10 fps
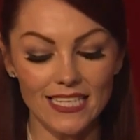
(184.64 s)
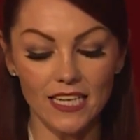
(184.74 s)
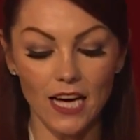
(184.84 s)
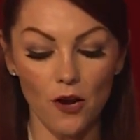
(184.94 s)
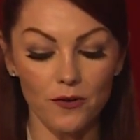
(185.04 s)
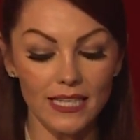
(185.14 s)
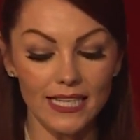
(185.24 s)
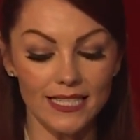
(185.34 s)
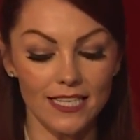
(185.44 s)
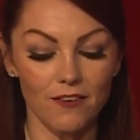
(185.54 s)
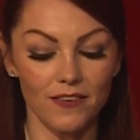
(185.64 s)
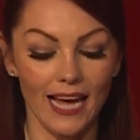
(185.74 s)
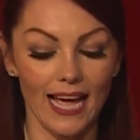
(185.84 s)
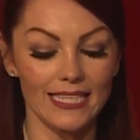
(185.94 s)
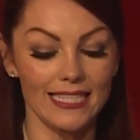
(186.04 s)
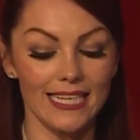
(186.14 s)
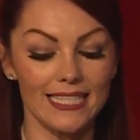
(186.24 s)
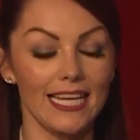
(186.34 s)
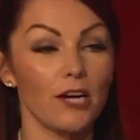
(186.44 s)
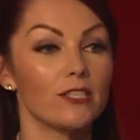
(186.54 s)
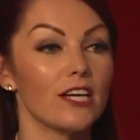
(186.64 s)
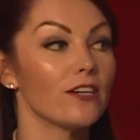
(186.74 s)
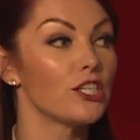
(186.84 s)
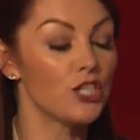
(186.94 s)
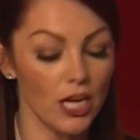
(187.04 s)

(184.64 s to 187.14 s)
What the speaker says: is currently serving as the Secretary